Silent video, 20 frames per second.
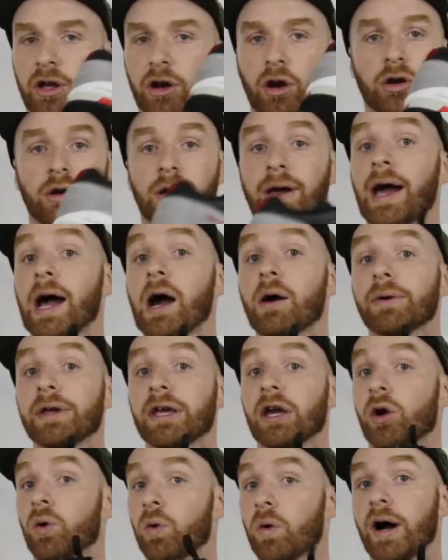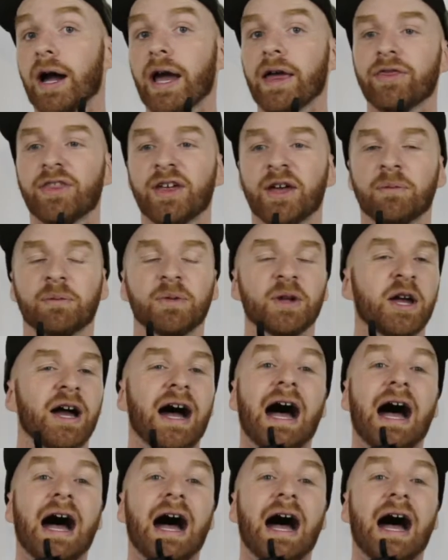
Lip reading: I don't know how he acquired them.